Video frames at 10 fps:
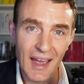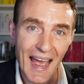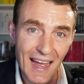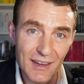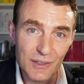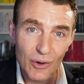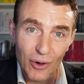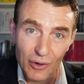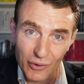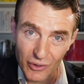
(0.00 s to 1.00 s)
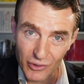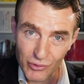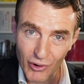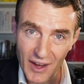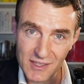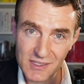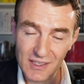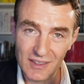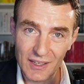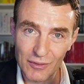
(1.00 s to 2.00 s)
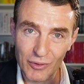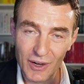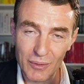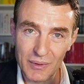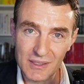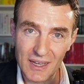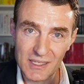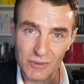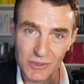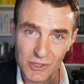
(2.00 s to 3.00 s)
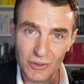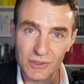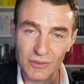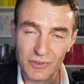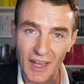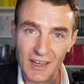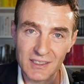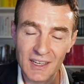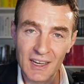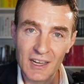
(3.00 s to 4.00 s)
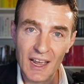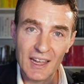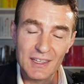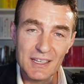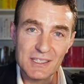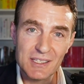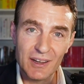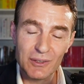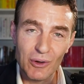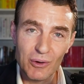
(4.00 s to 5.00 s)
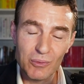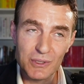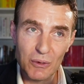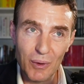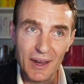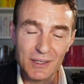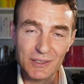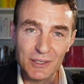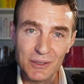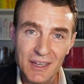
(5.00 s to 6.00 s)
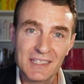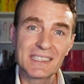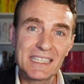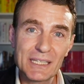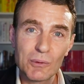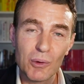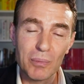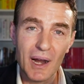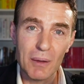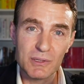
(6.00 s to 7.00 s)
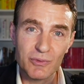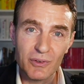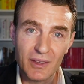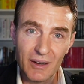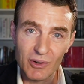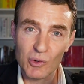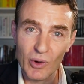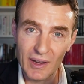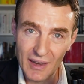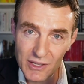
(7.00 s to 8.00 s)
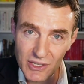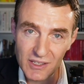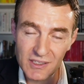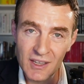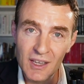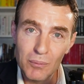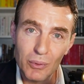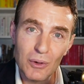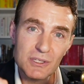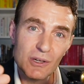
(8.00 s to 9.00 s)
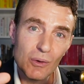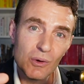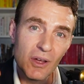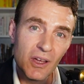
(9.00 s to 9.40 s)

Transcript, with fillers: and all of the threats in the environment as a result of that. And this, I thought, was a way to tee you up perhaps for the Iroquois legend, but also